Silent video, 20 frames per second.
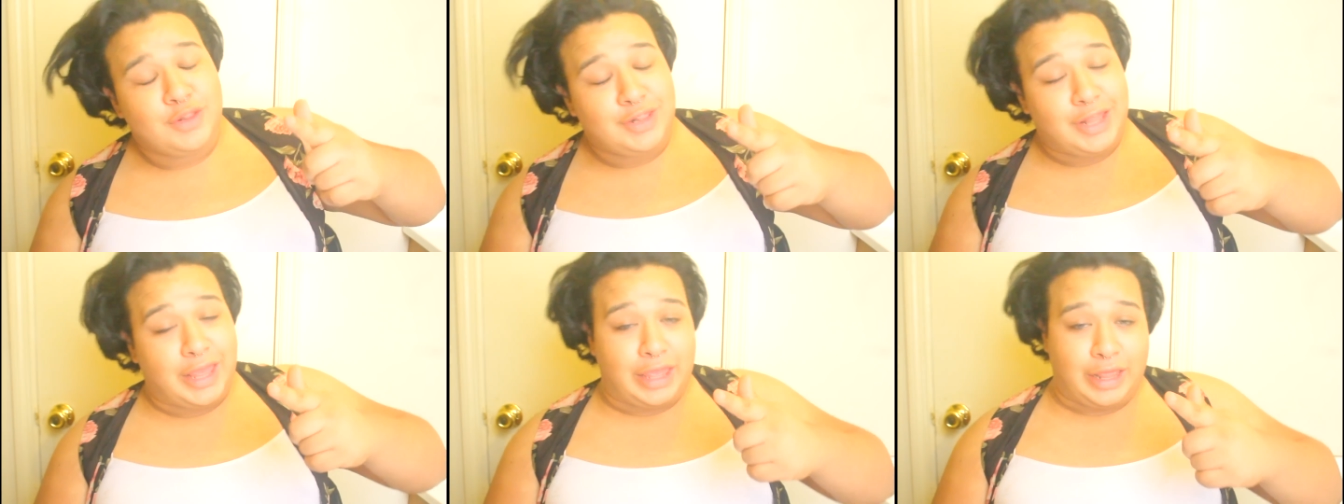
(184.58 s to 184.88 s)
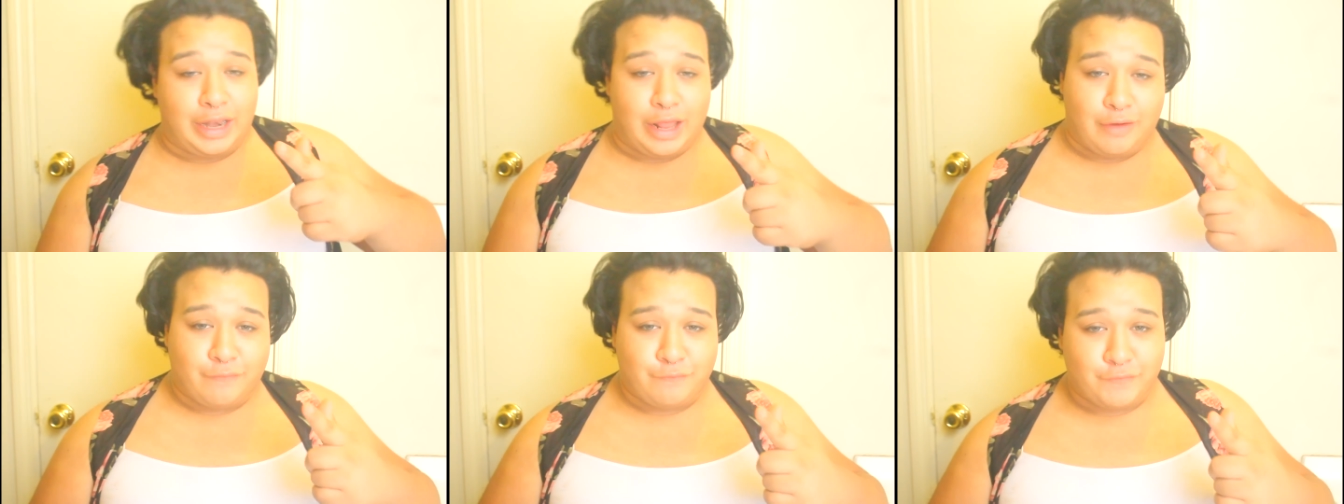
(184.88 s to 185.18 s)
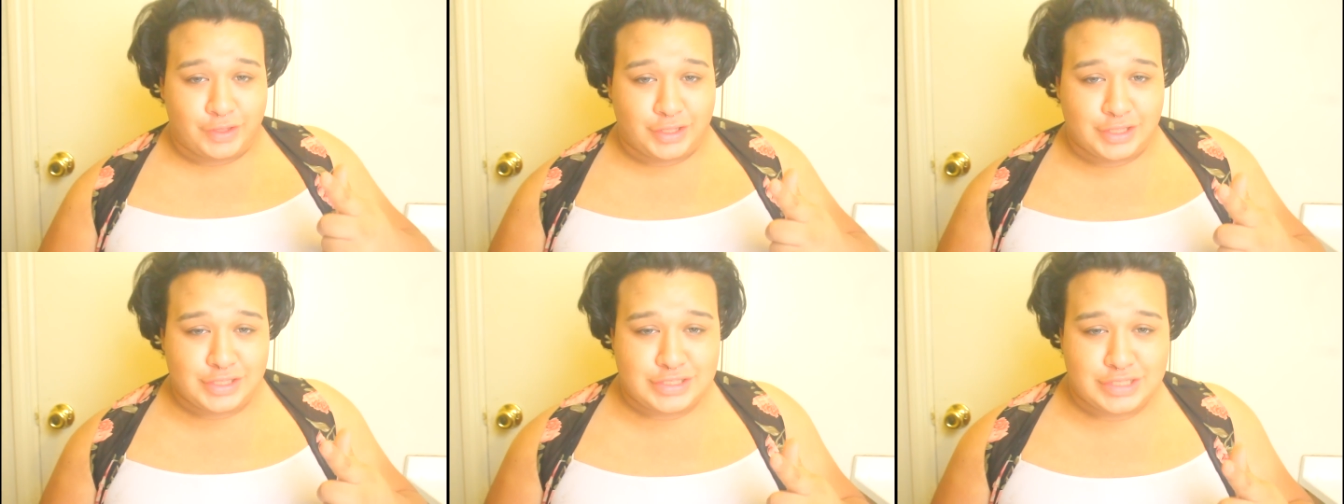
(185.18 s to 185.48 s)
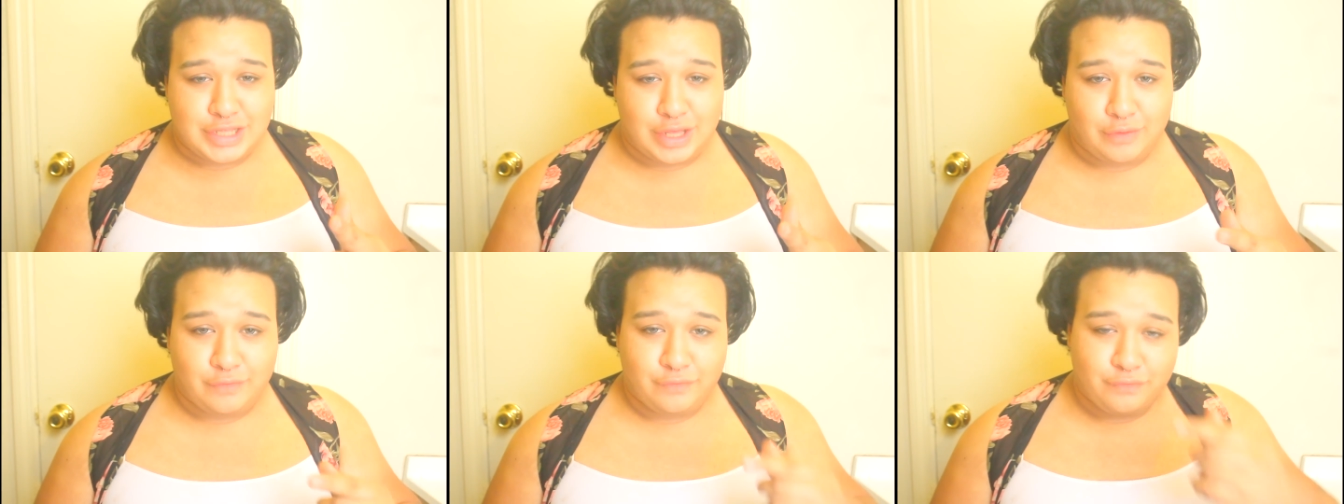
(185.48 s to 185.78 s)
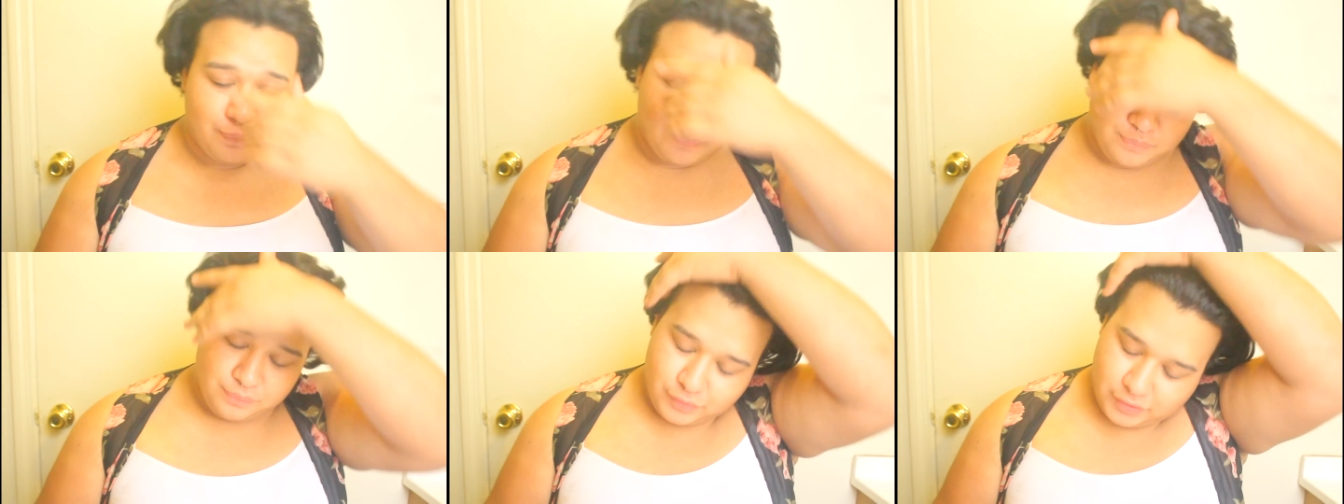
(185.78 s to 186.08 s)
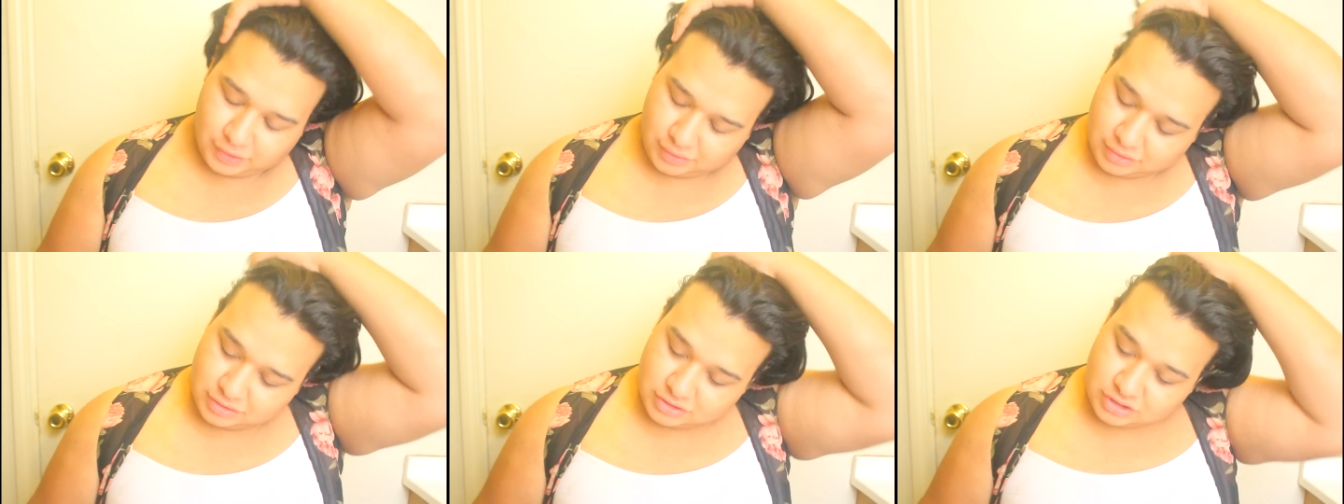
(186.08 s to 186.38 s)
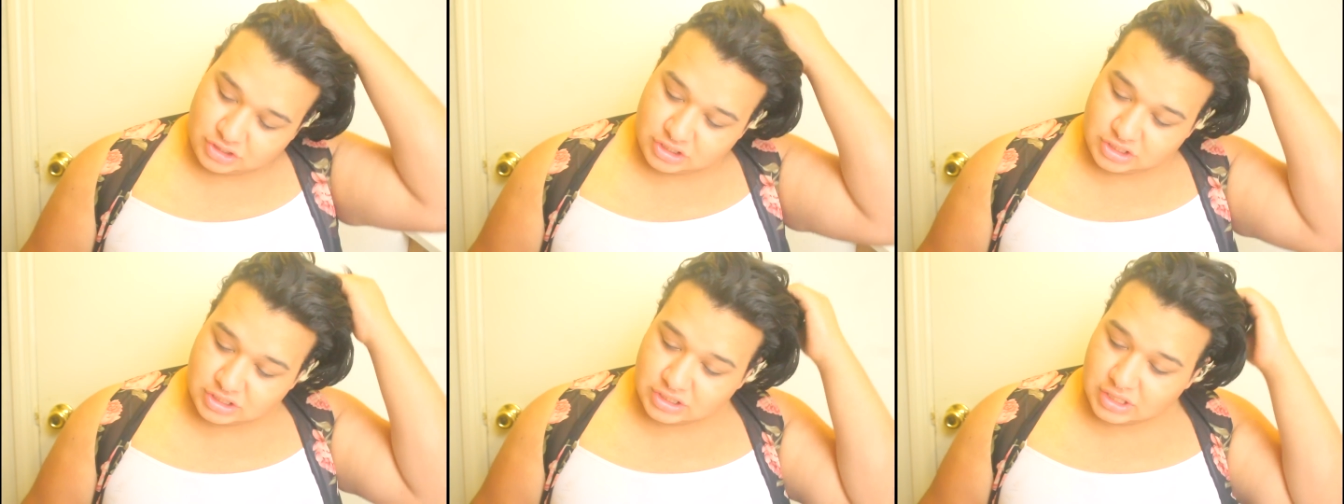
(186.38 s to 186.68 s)
you lay it out for yourself.
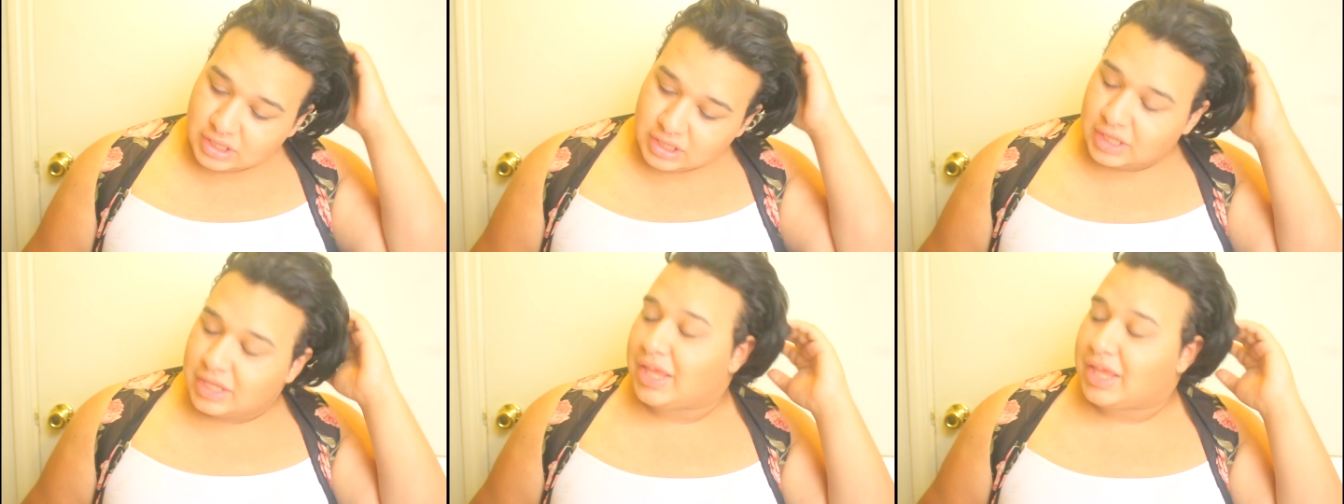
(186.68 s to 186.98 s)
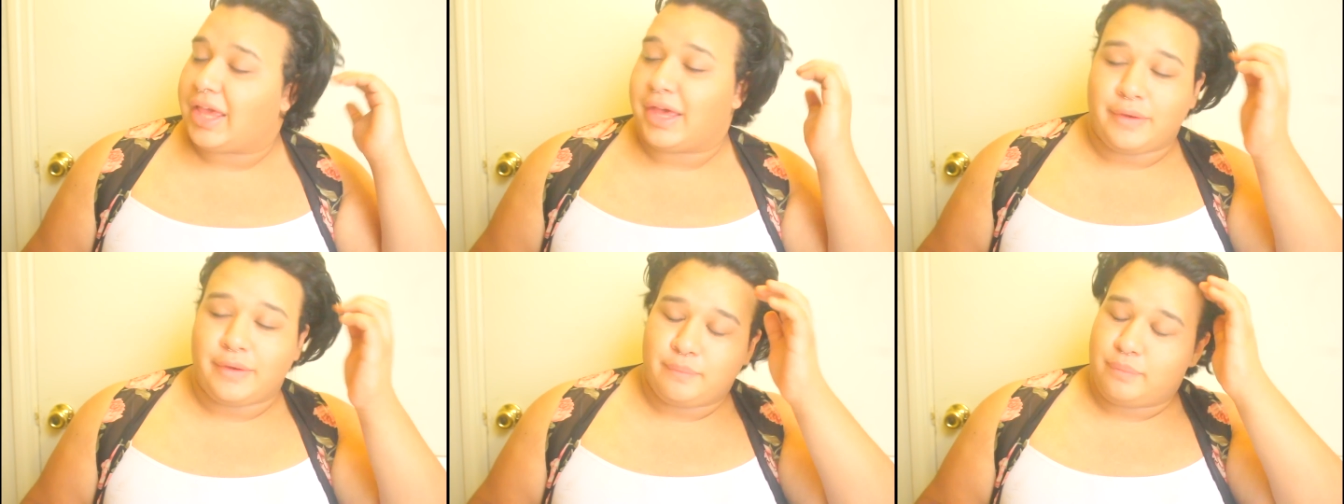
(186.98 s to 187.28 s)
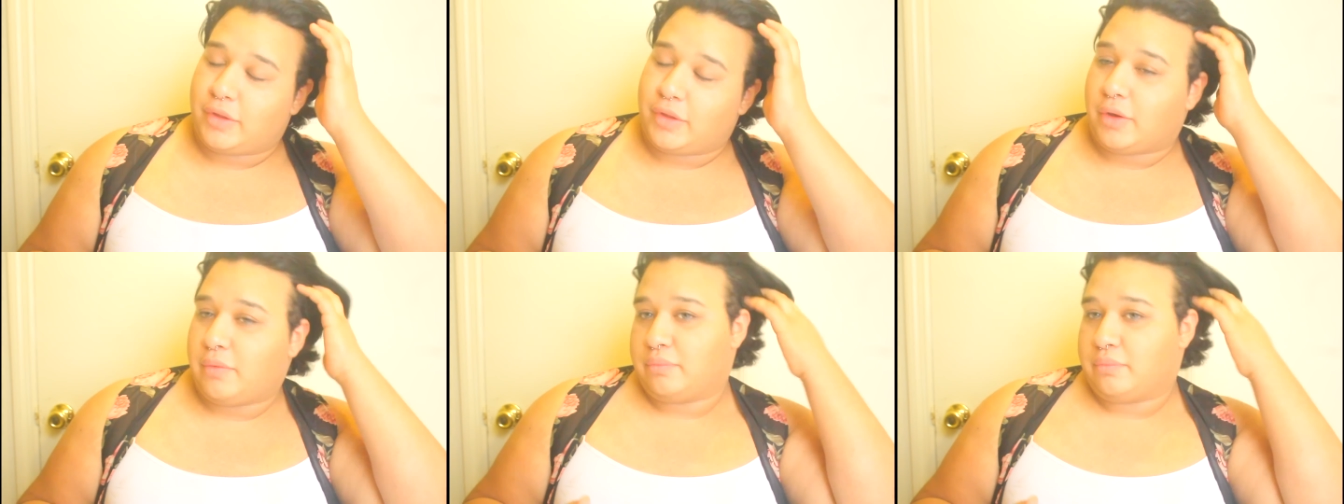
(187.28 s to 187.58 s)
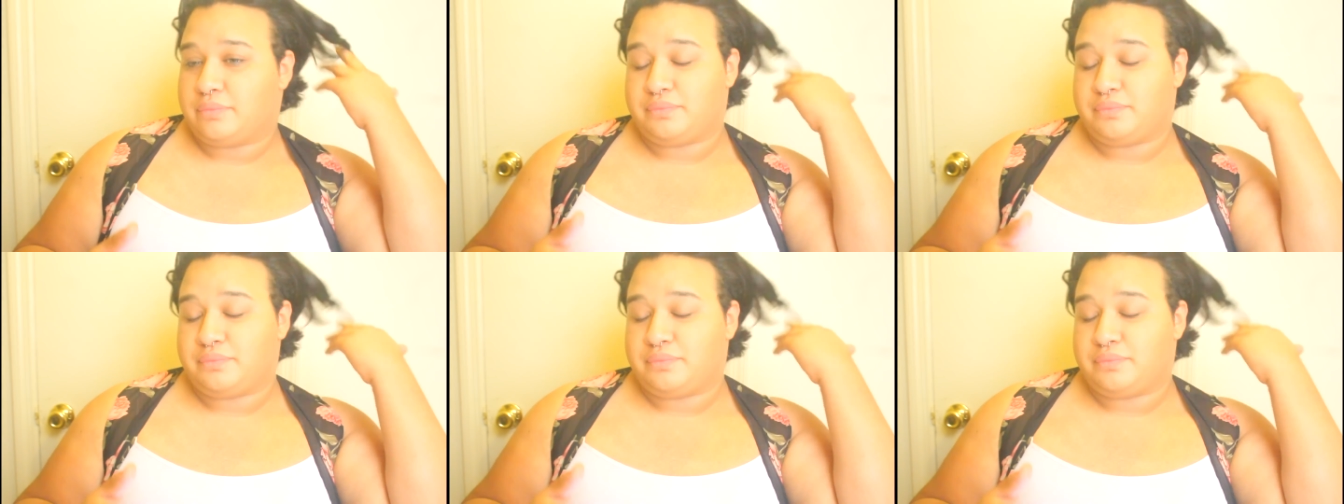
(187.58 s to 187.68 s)
It's just, yeah, no.